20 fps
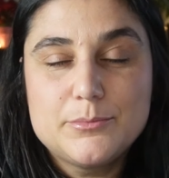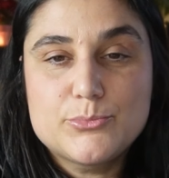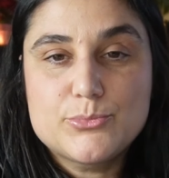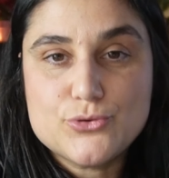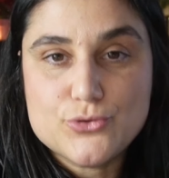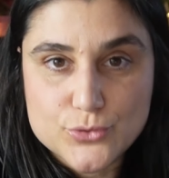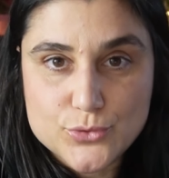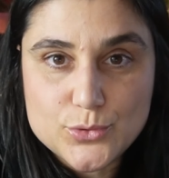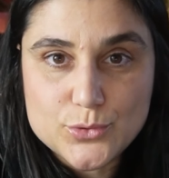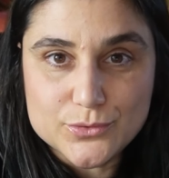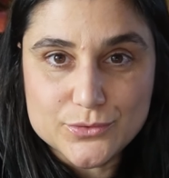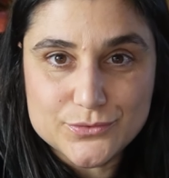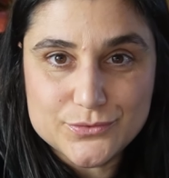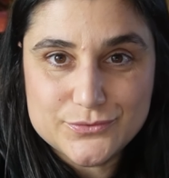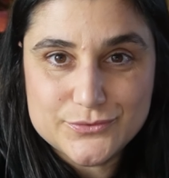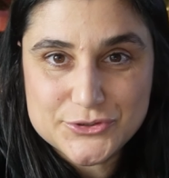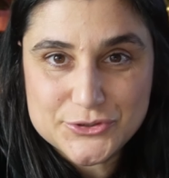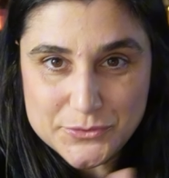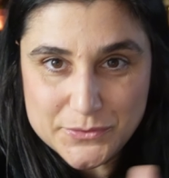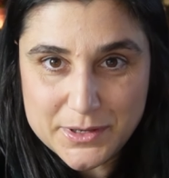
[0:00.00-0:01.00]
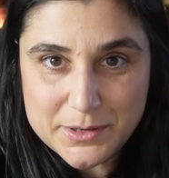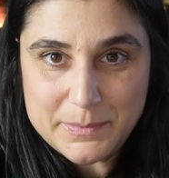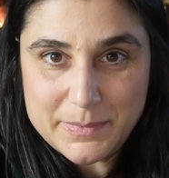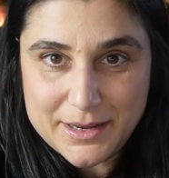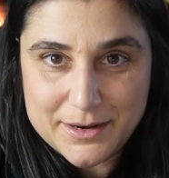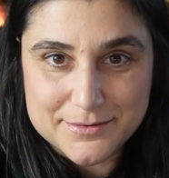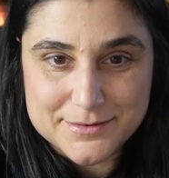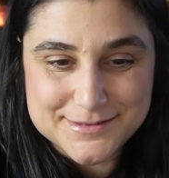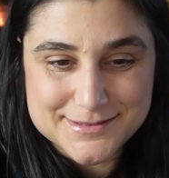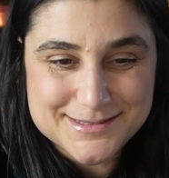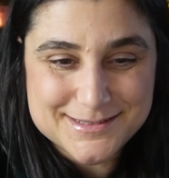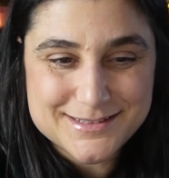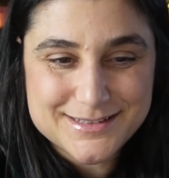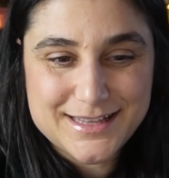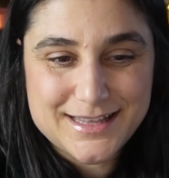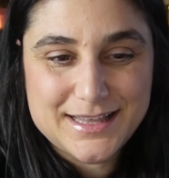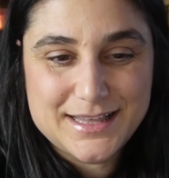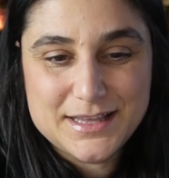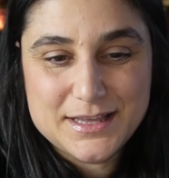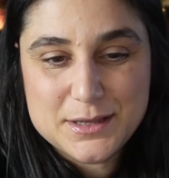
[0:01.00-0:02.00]
prove to their parents
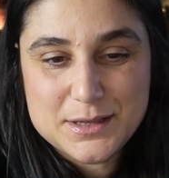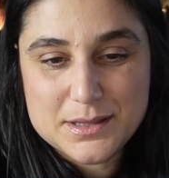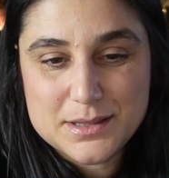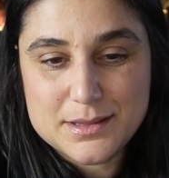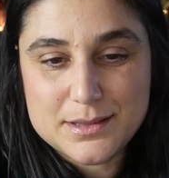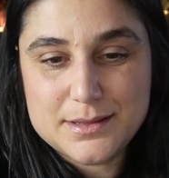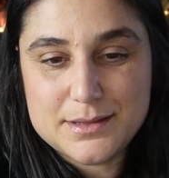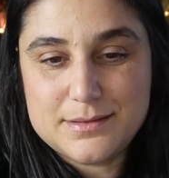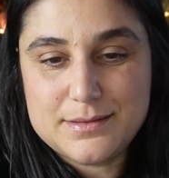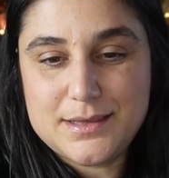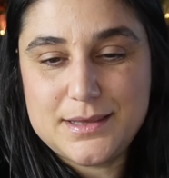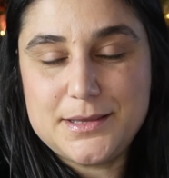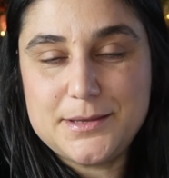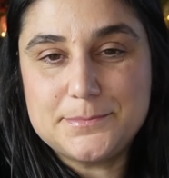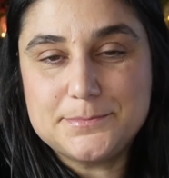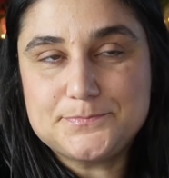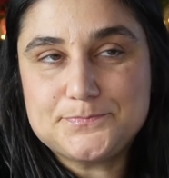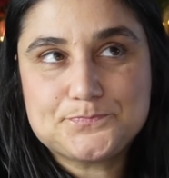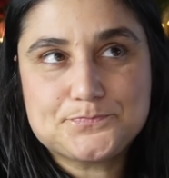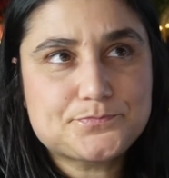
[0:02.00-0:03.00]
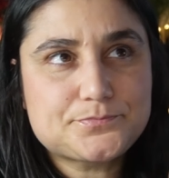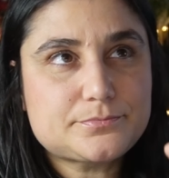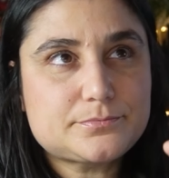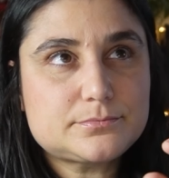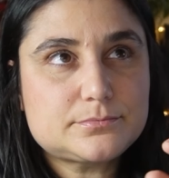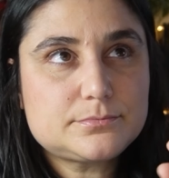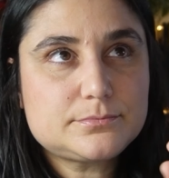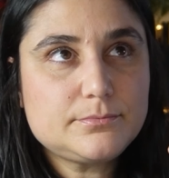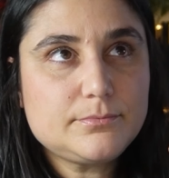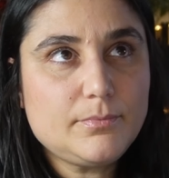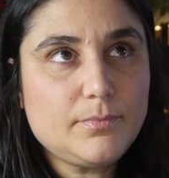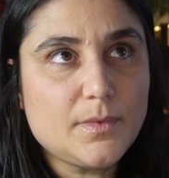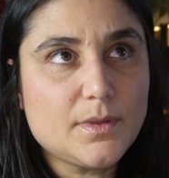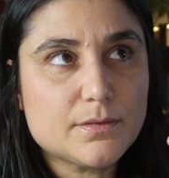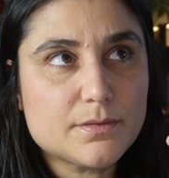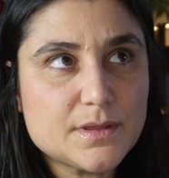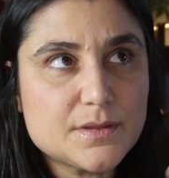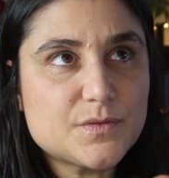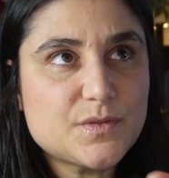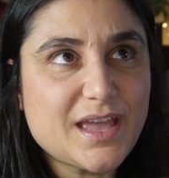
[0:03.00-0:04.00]
that
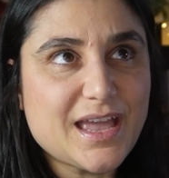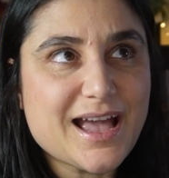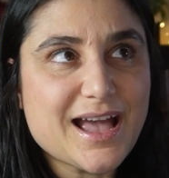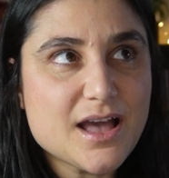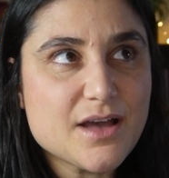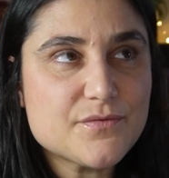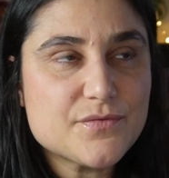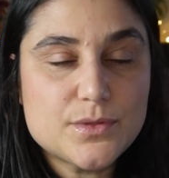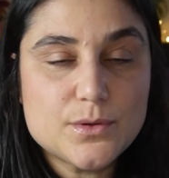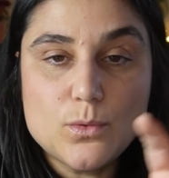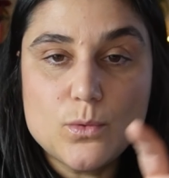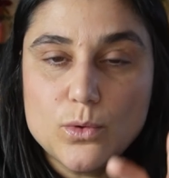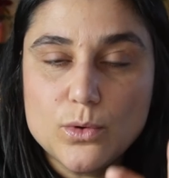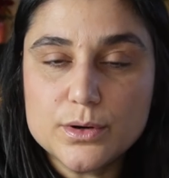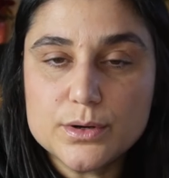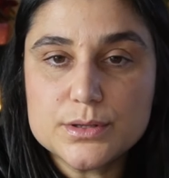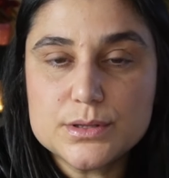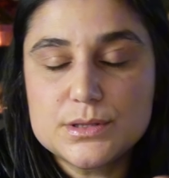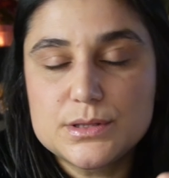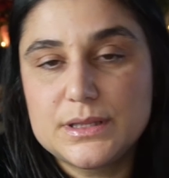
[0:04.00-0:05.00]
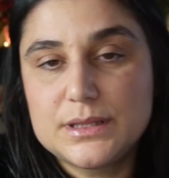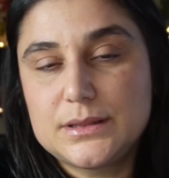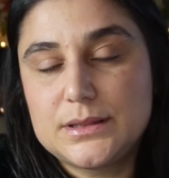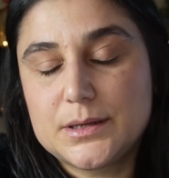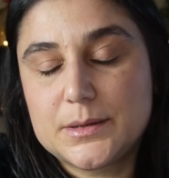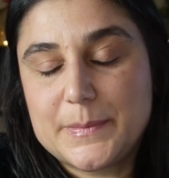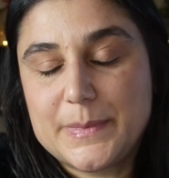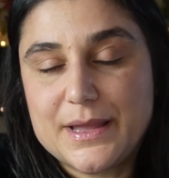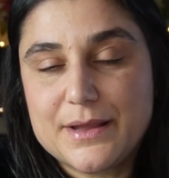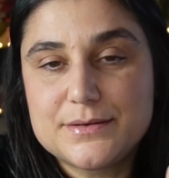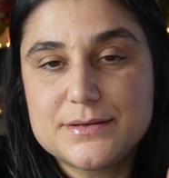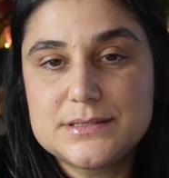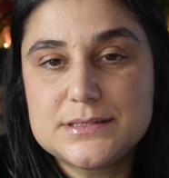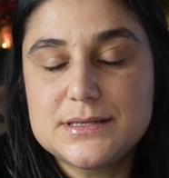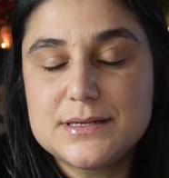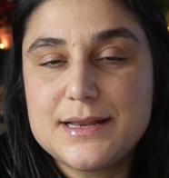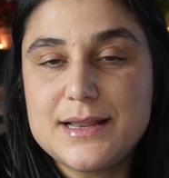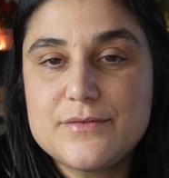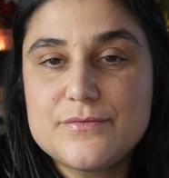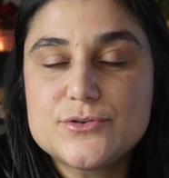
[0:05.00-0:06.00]
they have the worth that their
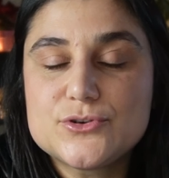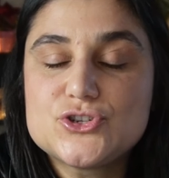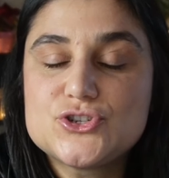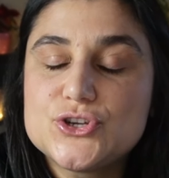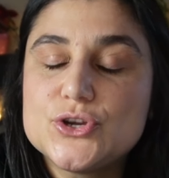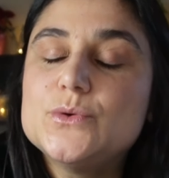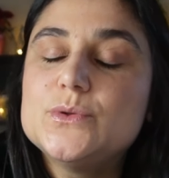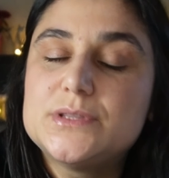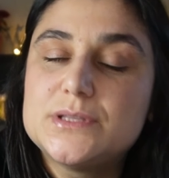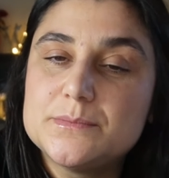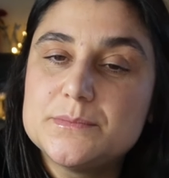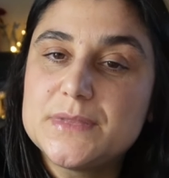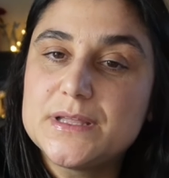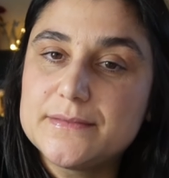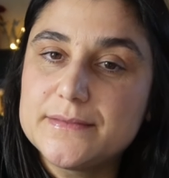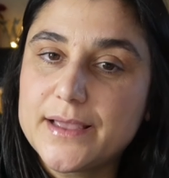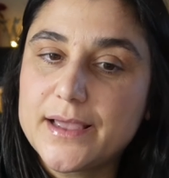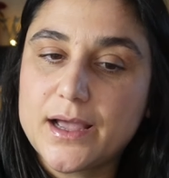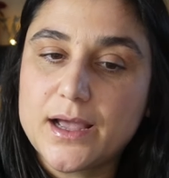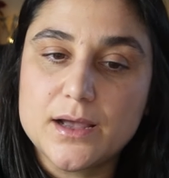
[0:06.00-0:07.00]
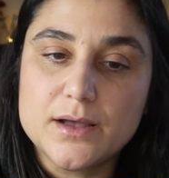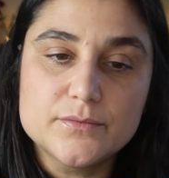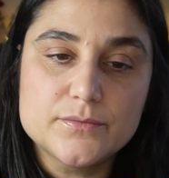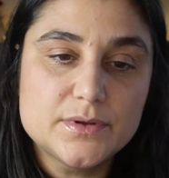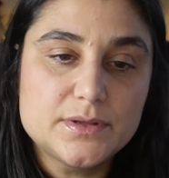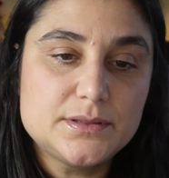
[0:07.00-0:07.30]
parents never showed them that they have.